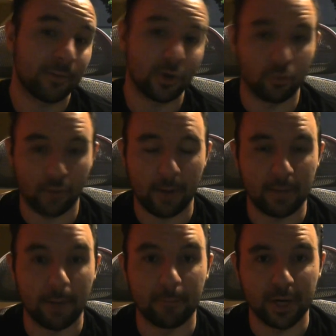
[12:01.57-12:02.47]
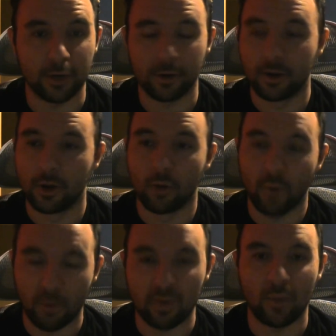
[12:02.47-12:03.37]
I'm gonna go grab me a beer
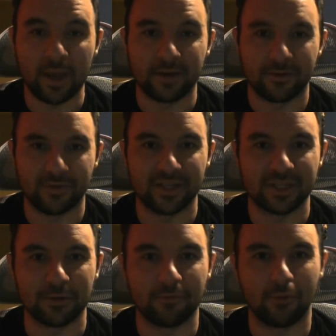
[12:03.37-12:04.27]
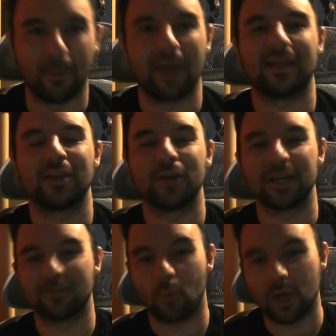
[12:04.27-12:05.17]
while we wait for this new format. Thank you
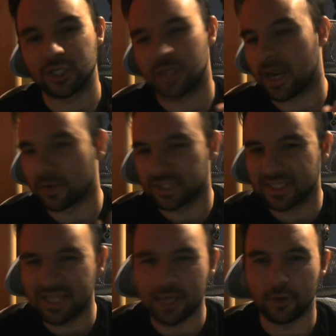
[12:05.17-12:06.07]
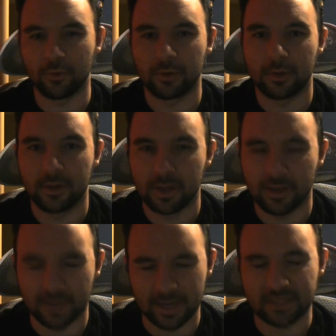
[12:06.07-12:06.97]
guys for watching, and I'll see you
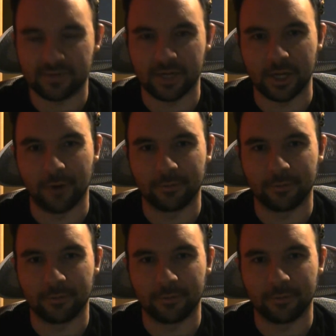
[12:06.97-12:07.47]
in the next video.